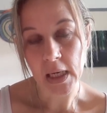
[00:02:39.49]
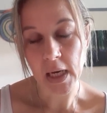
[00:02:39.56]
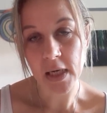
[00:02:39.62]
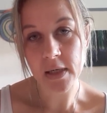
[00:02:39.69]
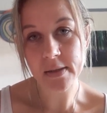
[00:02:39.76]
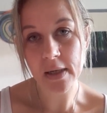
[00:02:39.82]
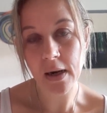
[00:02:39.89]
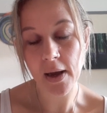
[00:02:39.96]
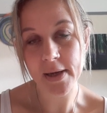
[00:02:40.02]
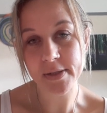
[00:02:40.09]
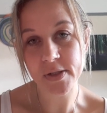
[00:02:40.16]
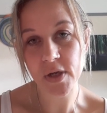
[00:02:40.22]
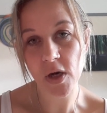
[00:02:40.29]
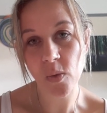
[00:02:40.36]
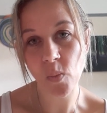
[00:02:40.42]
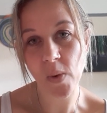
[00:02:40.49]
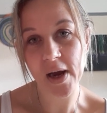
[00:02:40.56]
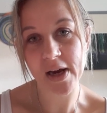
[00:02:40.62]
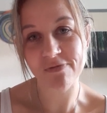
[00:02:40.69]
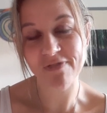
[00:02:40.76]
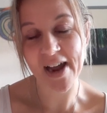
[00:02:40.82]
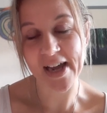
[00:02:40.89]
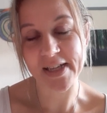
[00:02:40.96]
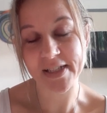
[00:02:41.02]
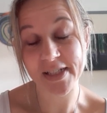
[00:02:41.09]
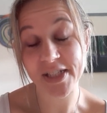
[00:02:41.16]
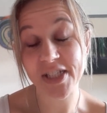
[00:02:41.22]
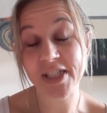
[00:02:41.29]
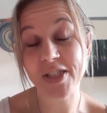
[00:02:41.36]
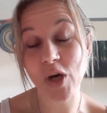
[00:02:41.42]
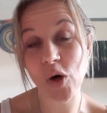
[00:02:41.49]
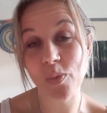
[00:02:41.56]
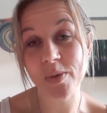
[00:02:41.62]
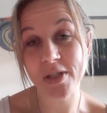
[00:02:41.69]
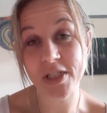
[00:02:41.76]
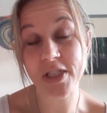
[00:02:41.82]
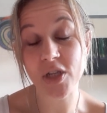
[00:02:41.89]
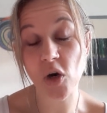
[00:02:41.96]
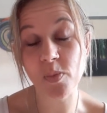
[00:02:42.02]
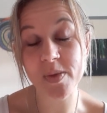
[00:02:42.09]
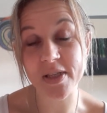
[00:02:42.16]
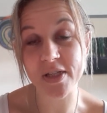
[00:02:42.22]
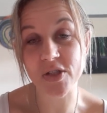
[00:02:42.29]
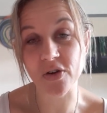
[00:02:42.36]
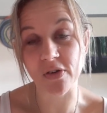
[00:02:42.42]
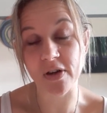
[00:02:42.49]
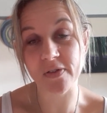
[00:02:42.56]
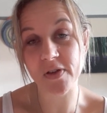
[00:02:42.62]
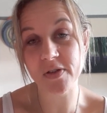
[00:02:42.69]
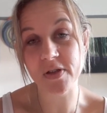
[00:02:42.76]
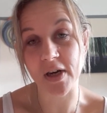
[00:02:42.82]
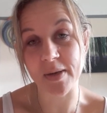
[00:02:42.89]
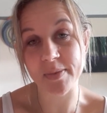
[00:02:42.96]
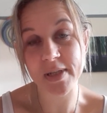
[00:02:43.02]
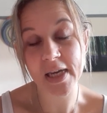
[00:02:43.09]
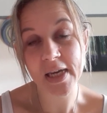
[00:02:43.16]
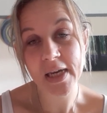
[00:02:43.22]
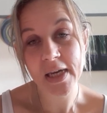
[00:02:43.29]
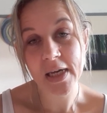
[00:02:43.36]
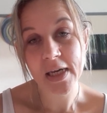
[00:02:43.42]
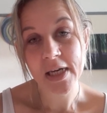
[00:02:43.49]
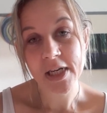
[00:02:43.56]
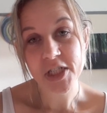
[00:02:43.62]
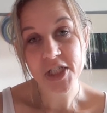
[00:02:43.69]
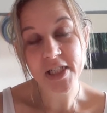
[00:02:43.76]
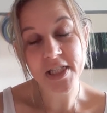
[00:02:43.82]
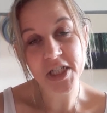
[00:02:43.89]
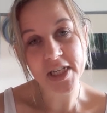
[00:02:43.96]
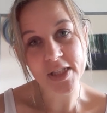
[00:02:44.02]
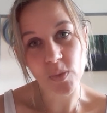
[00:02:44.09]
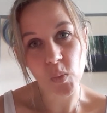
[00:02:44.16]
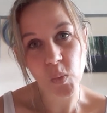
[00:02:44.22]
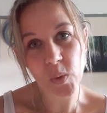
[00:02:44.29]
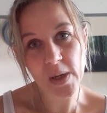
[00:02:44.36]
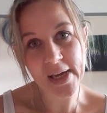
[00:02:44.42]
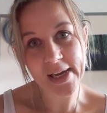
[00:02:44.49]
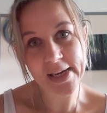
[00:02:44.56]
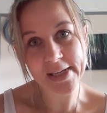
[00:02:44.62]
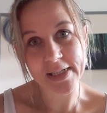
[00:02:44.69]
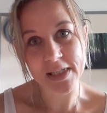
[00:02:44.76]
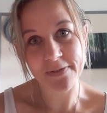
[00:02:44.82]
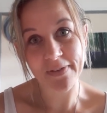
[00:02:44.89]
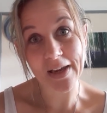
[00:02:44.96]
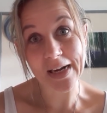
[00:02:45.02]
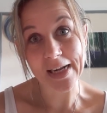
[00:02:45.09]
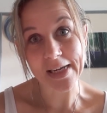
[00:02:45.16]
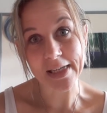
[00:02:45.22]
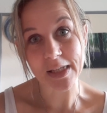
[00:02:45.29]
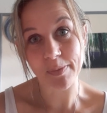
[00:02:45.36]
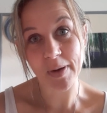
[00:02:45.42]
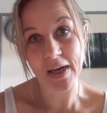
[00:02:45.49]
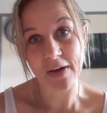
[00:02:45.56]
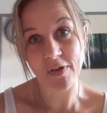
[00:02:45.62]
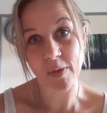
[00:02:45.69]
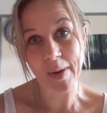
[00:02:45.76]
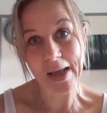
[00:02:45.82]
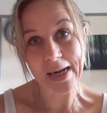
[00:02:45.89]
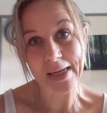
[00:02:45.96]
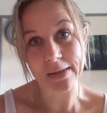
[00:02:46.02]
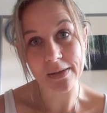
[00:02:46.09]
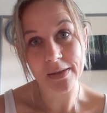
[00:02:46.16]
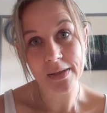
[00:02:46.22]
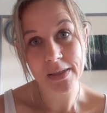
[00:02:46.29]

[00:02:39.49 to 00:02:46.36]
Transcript: And as the lights turn red, and she told me this story a few times, she said she had the weirdest feeling in the pit of her belly.